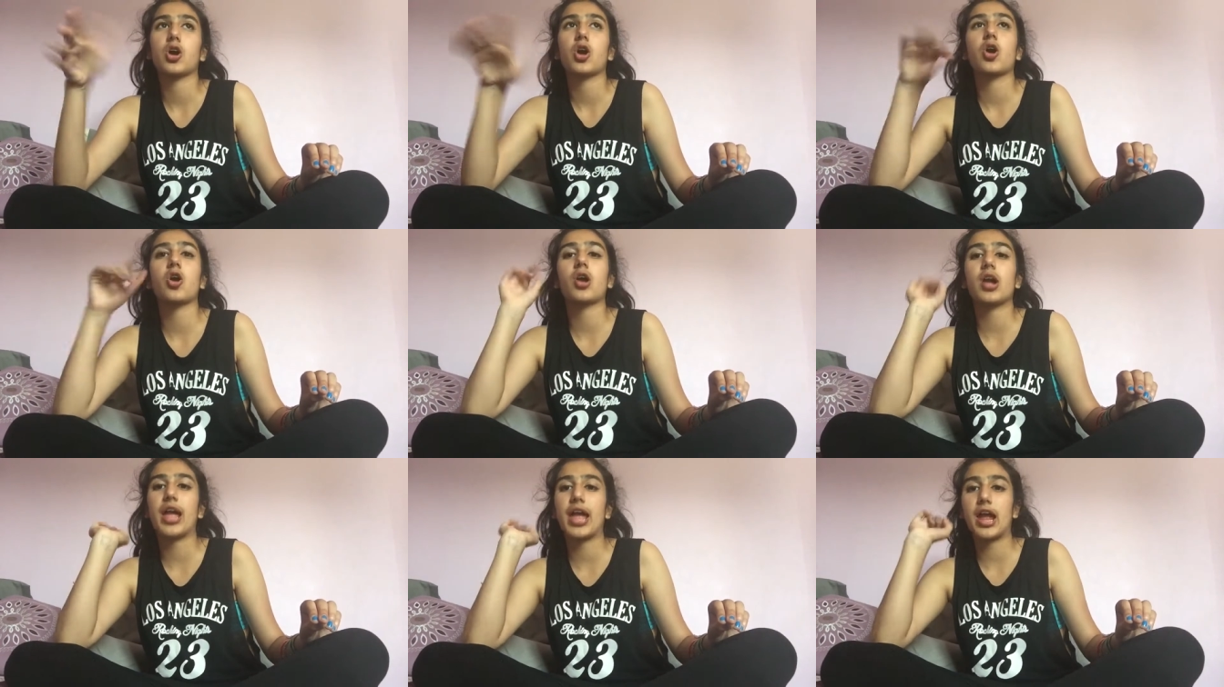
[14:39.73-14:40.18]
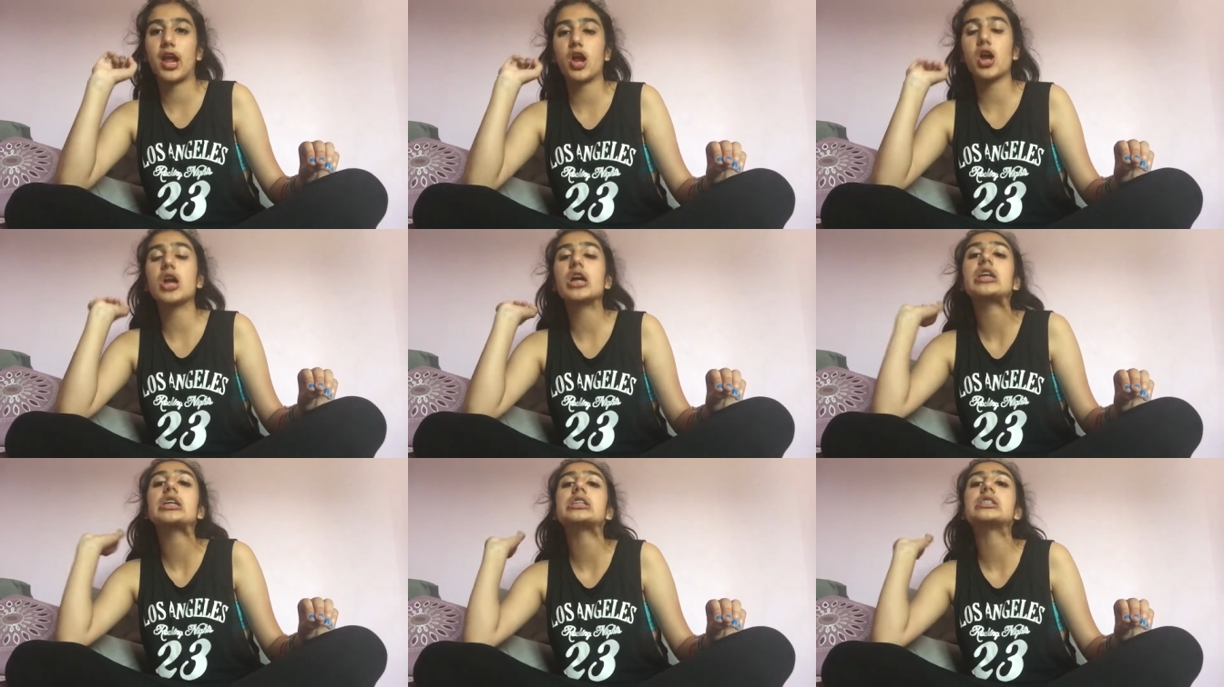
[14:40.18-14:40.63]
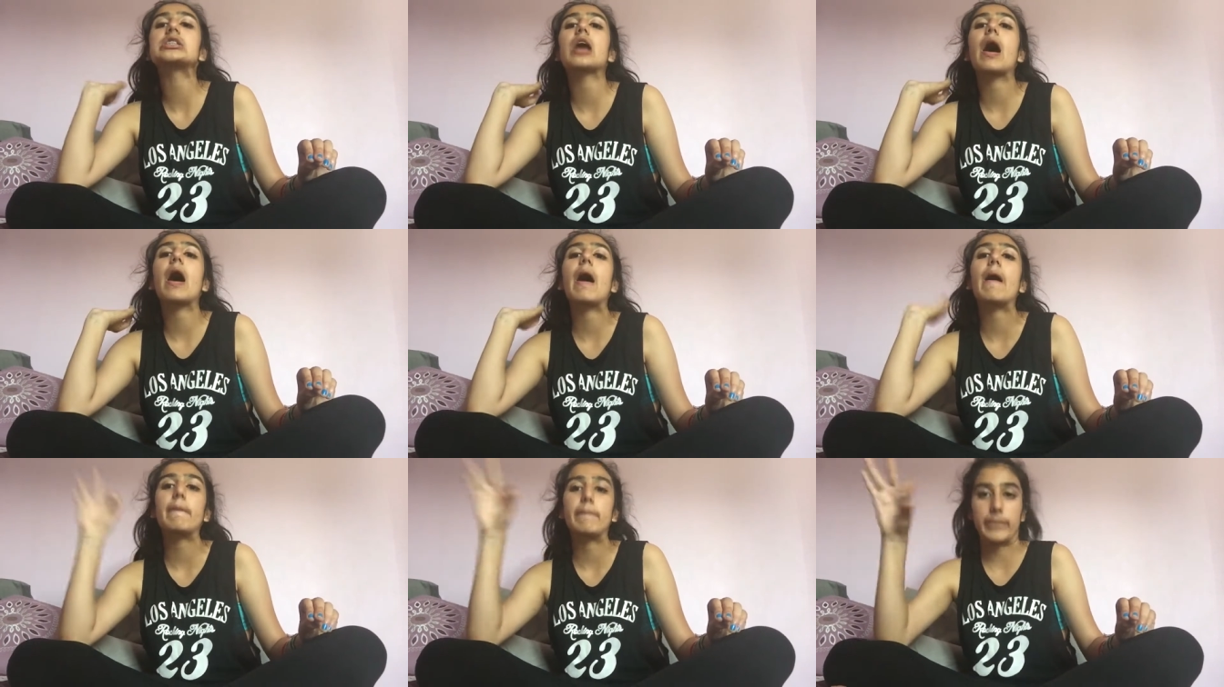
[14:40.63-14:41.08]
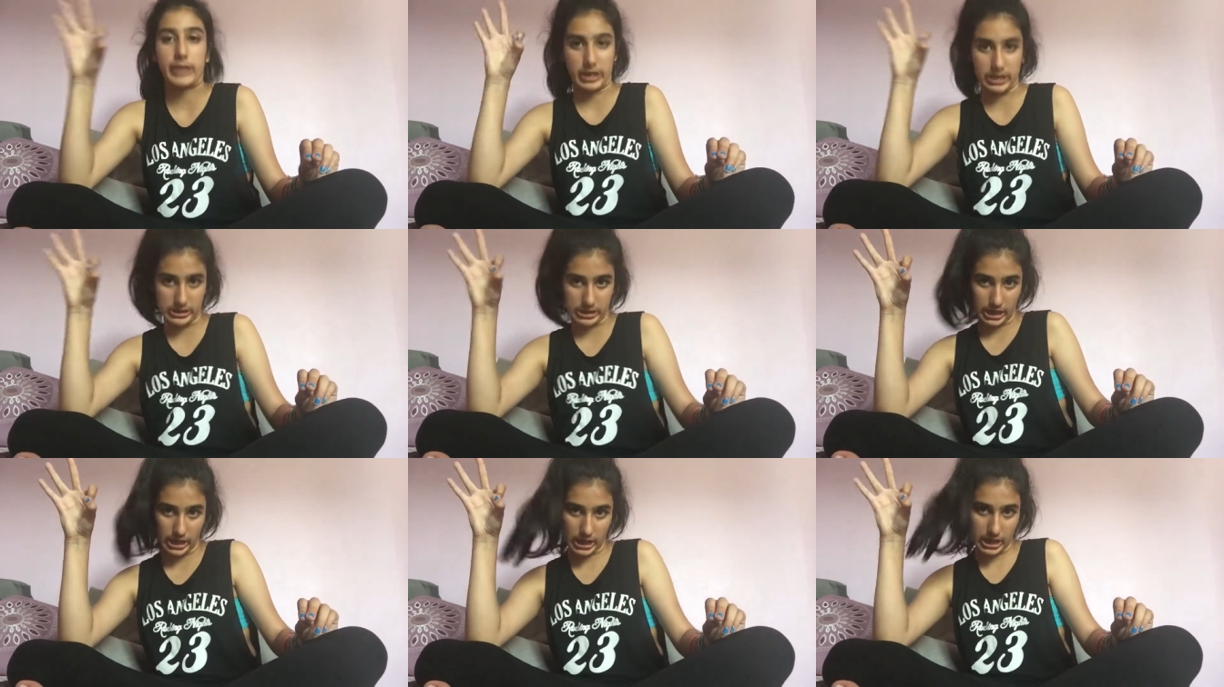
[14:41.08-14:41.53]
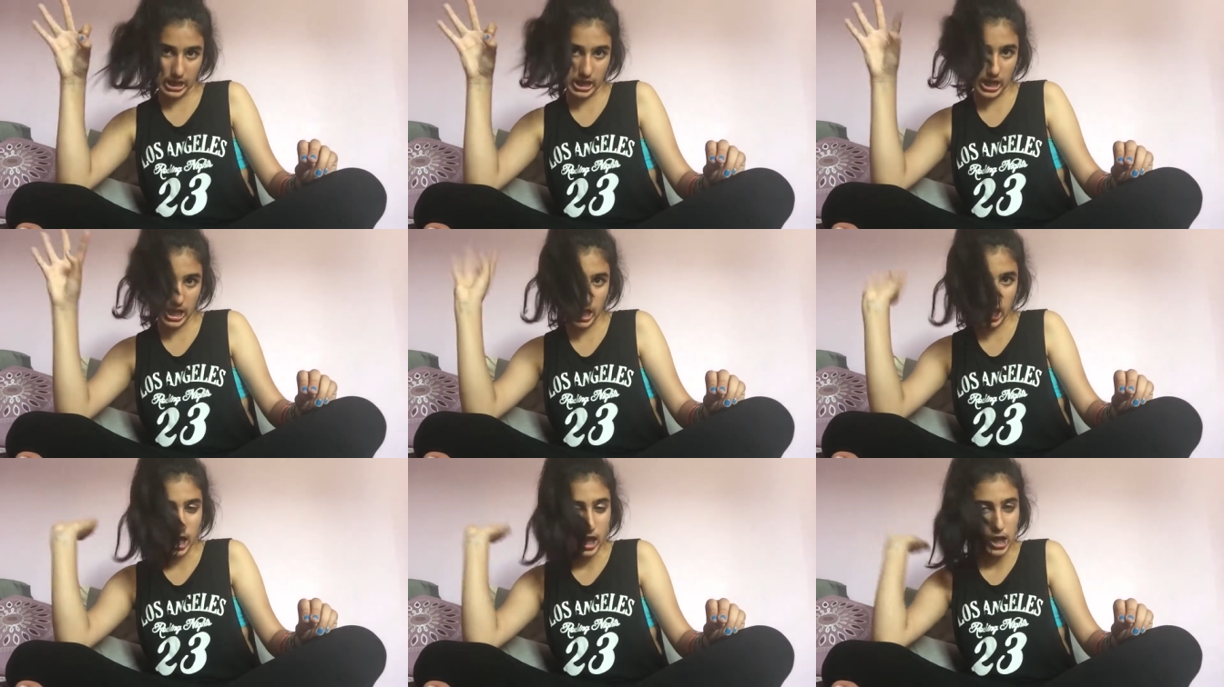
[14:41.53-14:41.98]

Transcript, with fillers: Her hair is amazing.